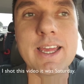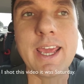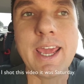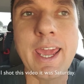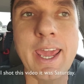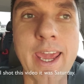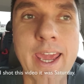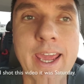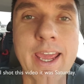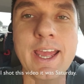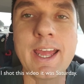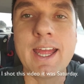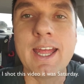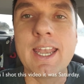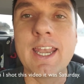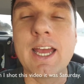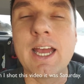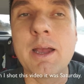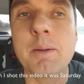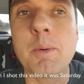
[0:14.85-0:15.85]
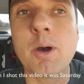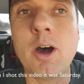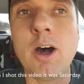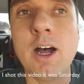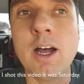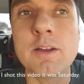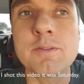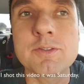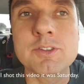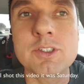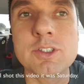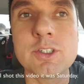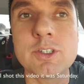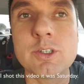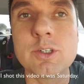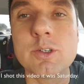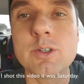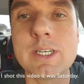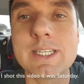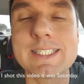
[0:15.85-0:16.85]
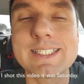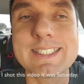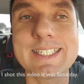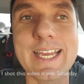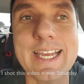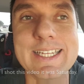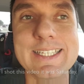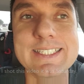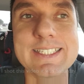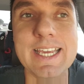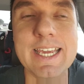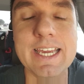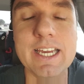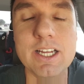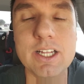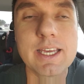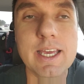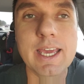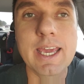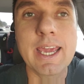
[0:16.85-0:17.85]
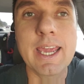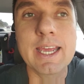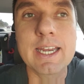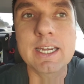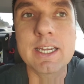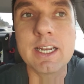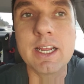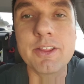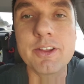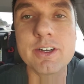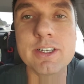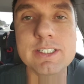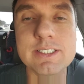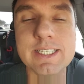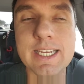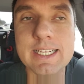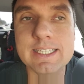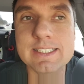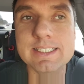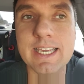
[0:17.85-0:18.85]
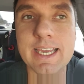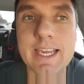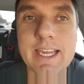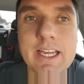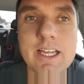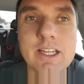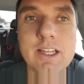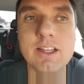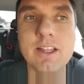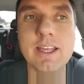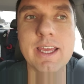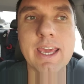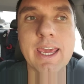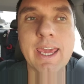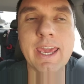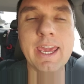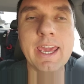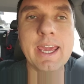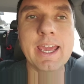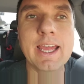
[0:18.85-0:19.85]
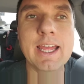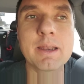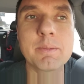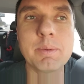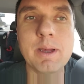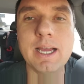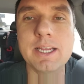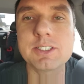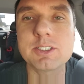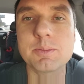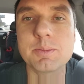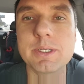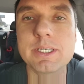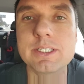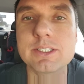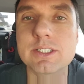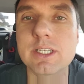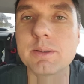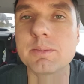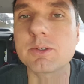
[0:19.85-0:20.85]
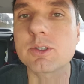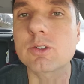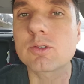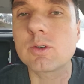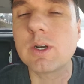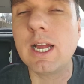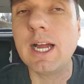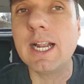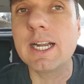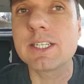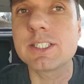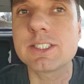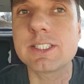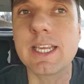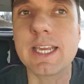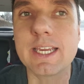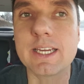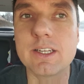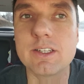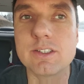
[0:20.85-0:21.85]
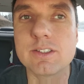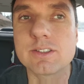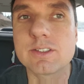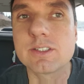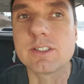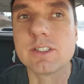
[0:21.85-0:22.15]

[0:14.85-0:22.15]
and I'm off to an estate sale, and another estate sale, and possibly some garage sales.